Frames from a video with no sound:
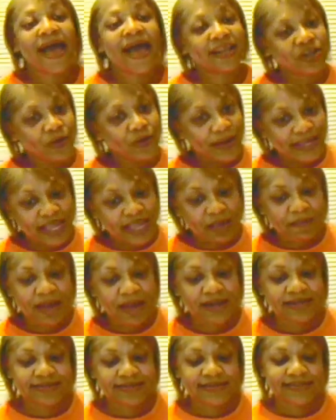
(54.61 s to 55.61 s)
I know it came
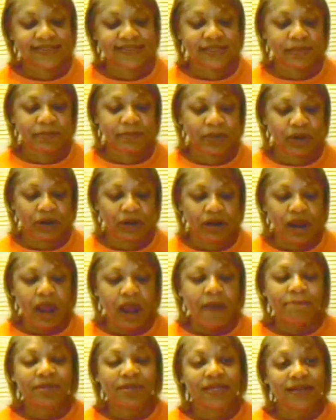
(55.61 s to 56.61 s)
out in December,
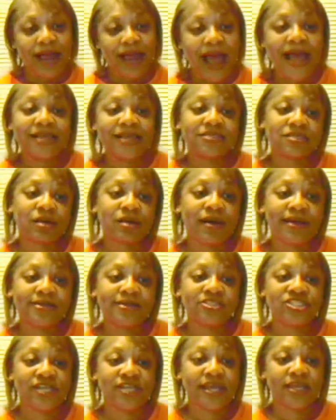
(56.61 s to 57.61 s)
but I saw it
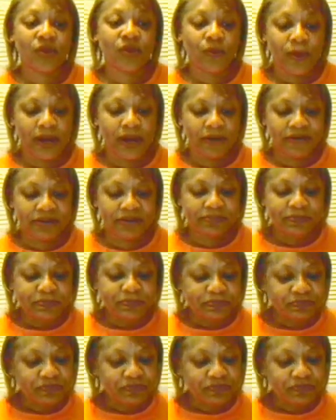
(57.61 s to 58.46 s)
in January,